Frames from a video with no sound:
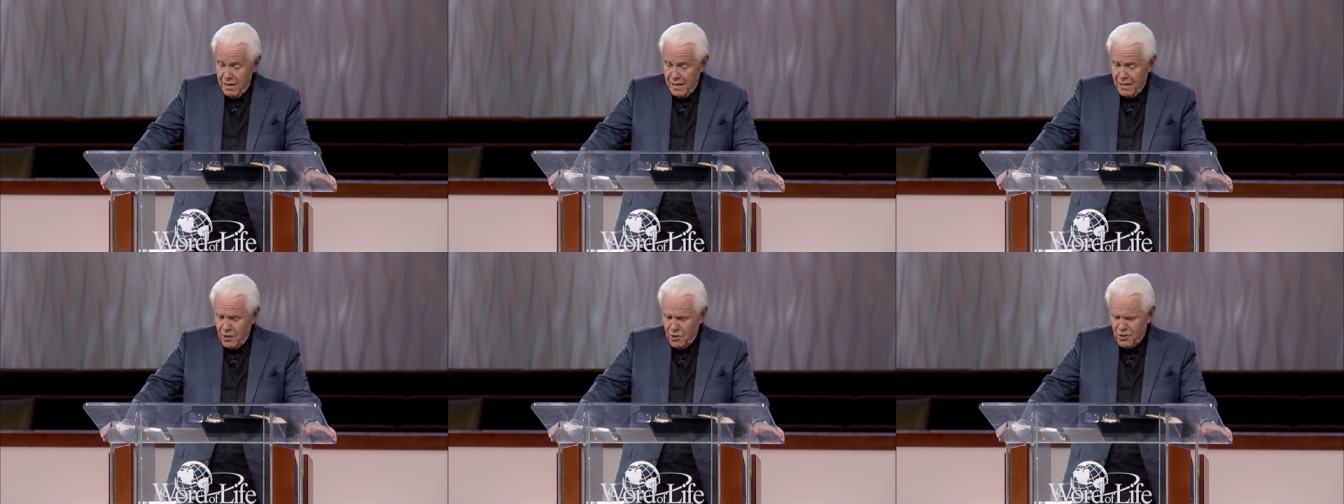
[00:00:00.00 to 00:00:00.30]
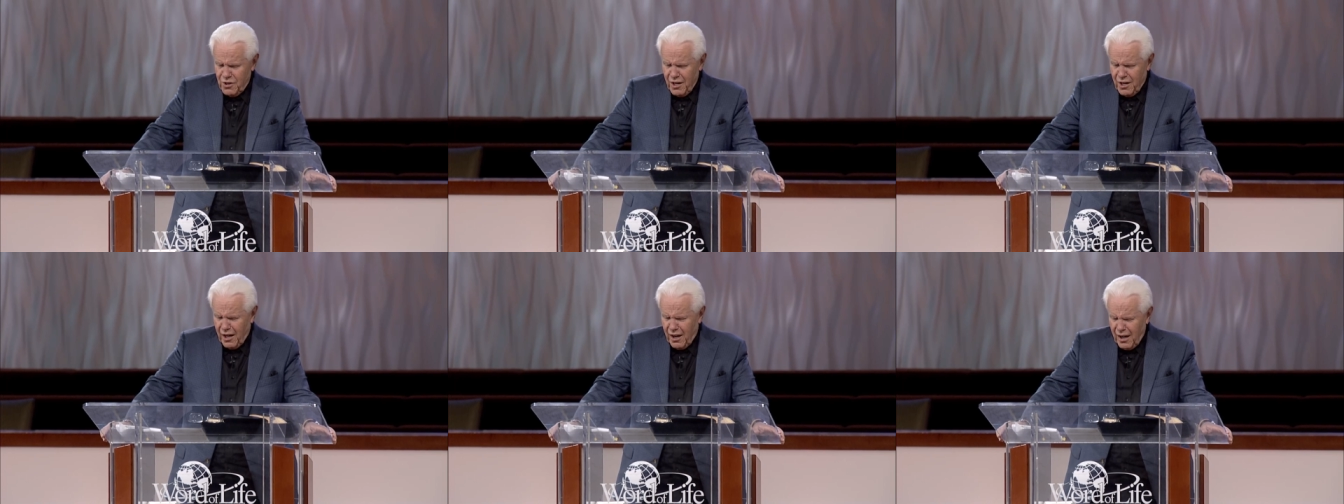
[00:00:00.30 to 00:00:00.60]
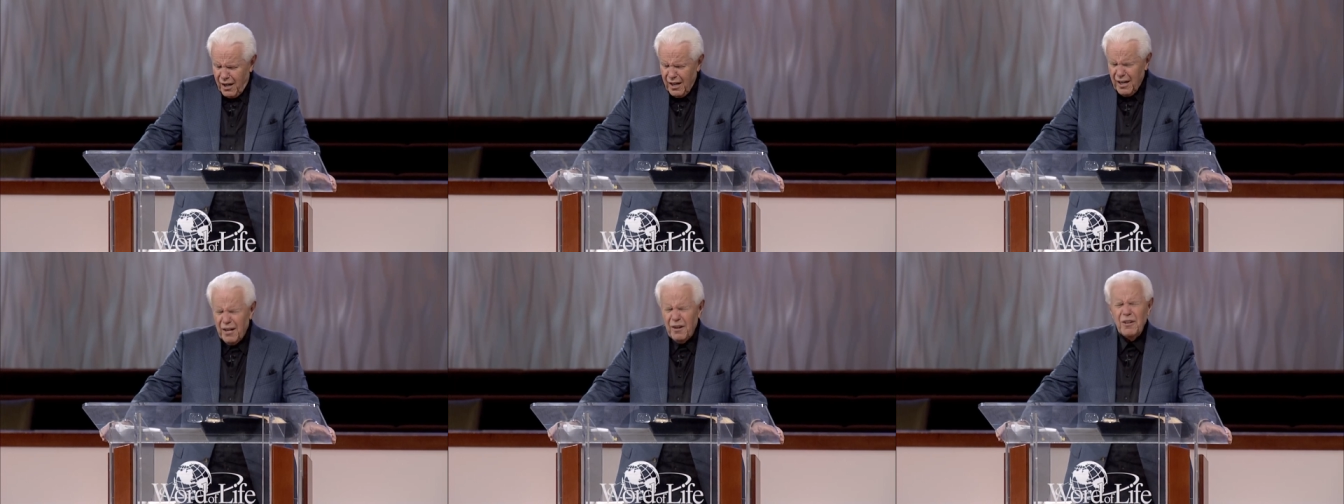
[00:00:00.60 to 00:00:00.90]
is the
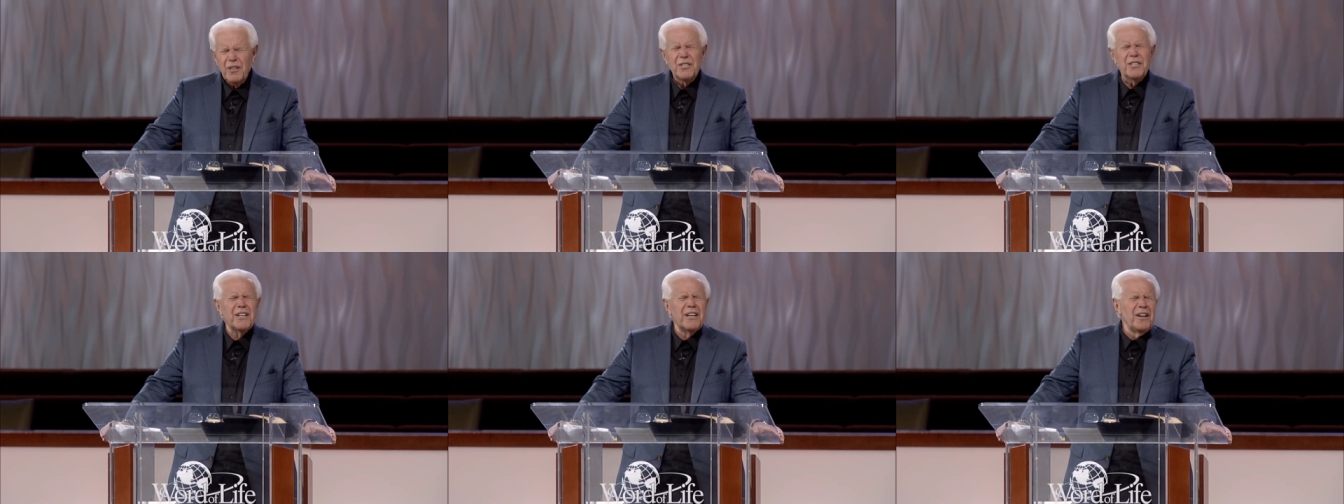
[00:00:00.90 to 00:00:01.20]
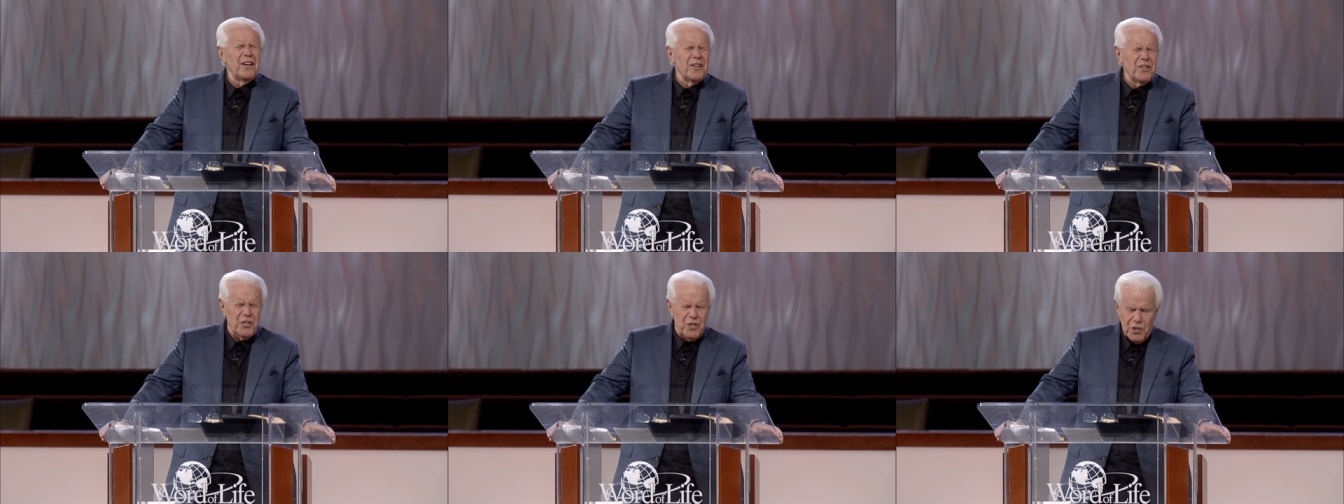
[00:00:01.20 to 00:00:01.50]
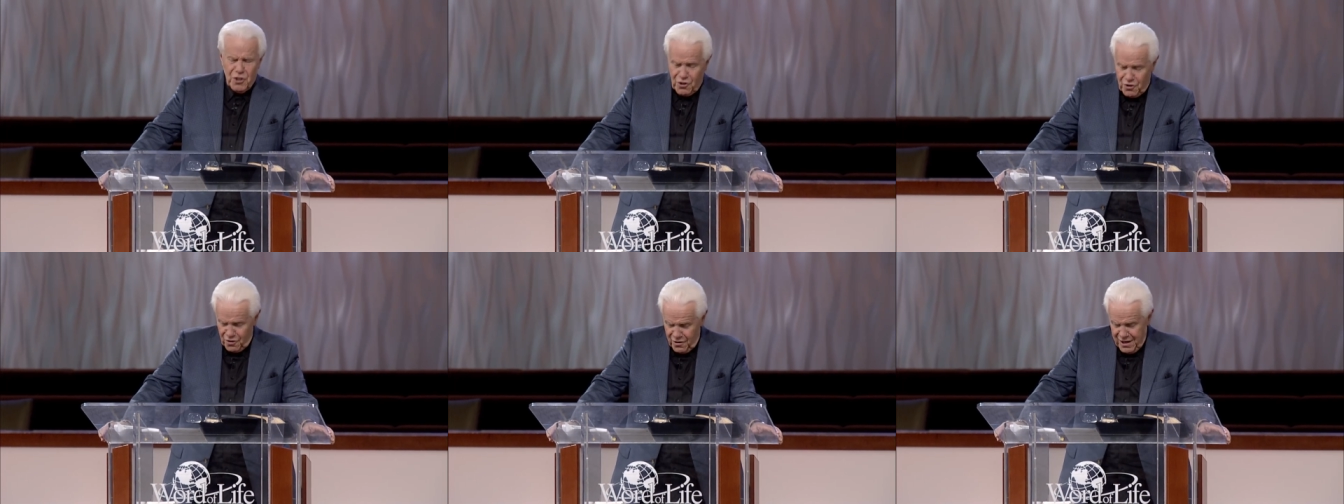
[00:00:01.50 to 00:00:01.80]
clearest
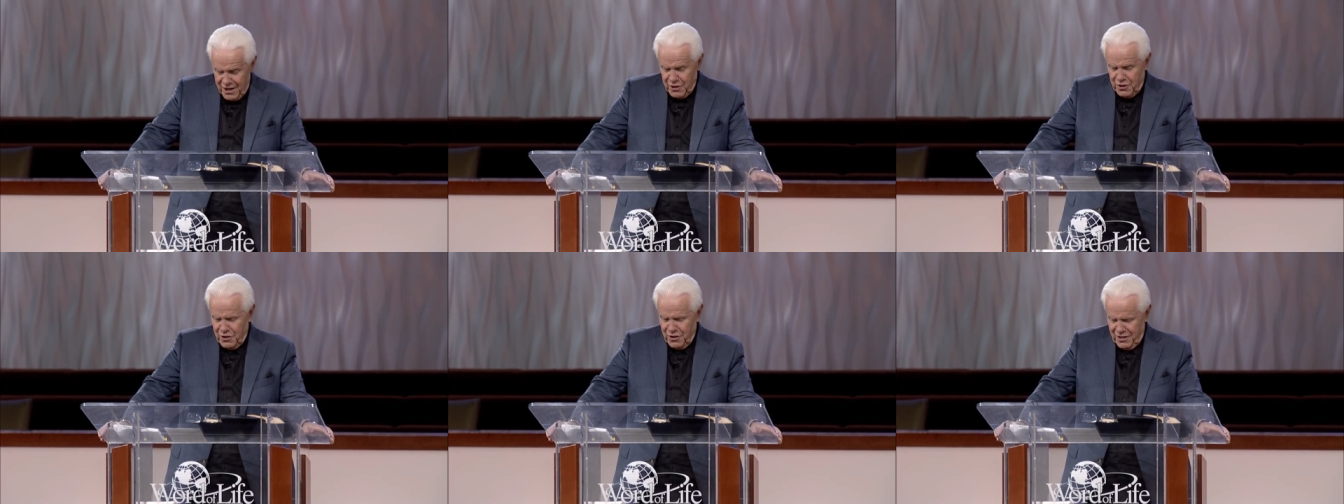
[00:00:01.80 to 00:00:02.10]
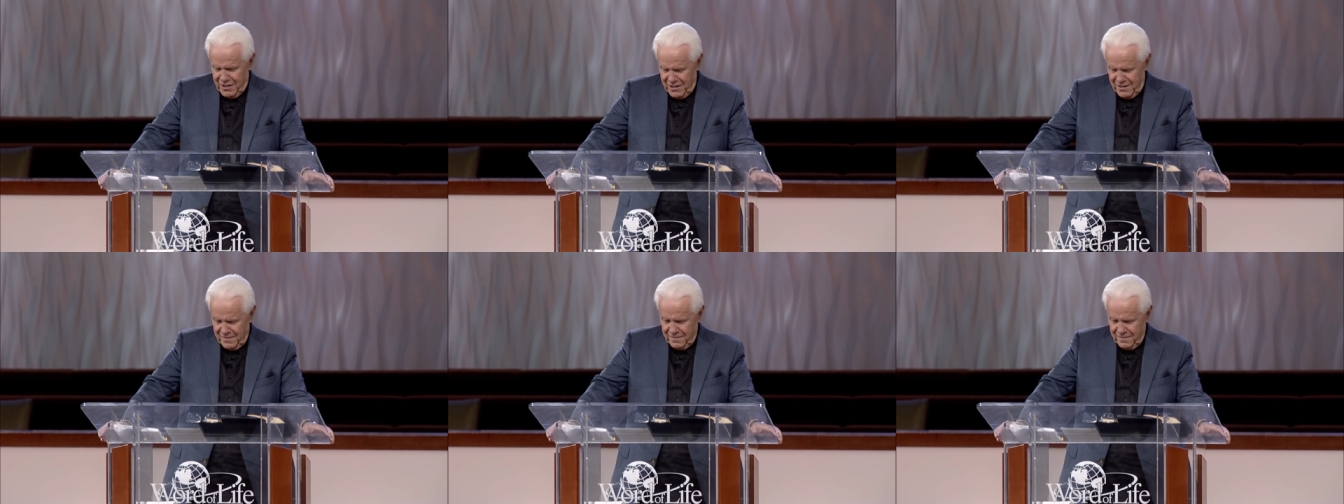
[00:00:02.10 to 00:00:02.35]
illustration